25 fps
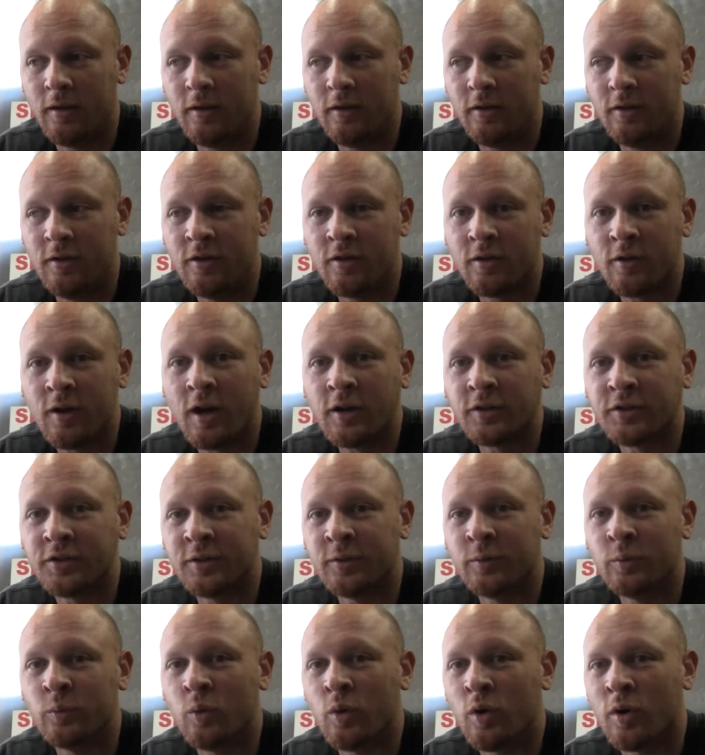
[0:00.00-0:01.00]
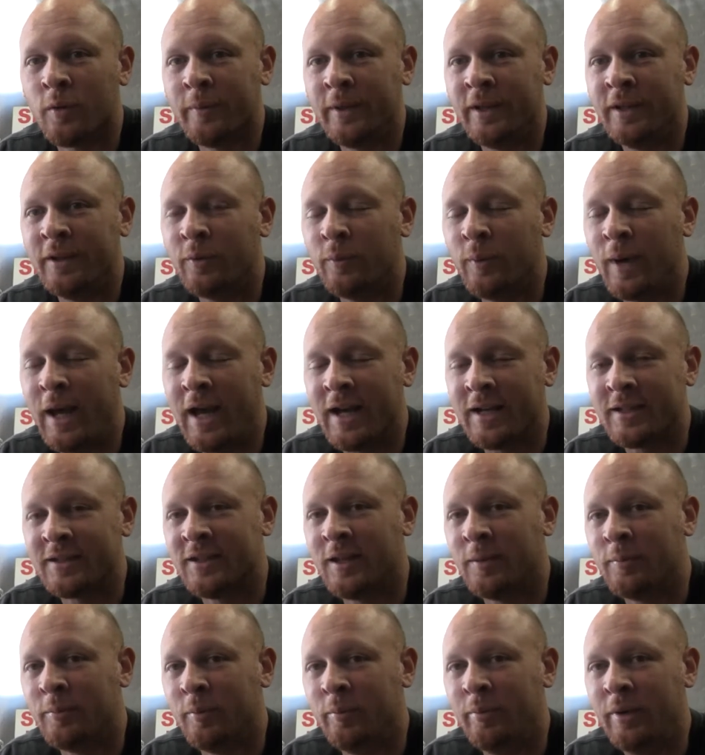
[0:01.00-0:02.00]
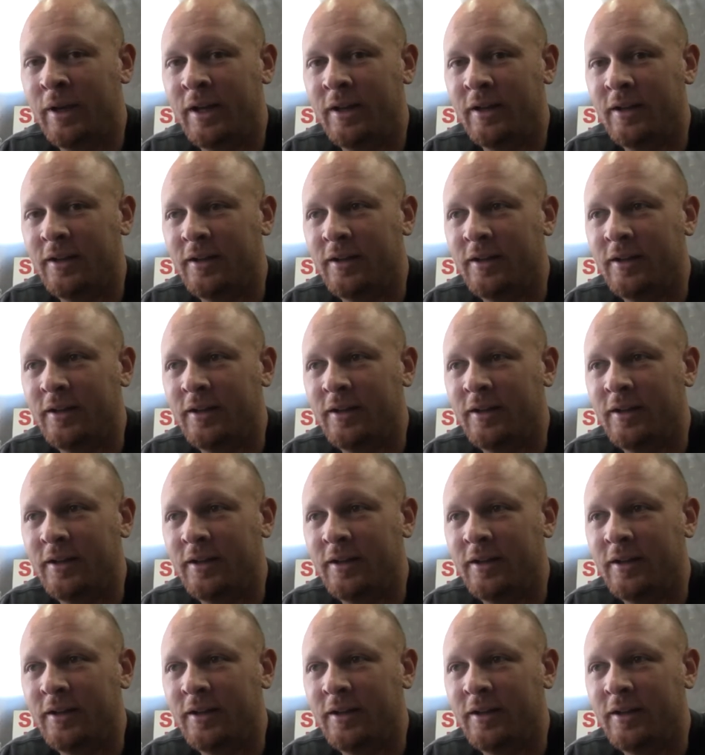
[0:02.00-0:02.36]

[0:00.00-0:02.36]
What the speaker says: You're also warming the wax up a bit.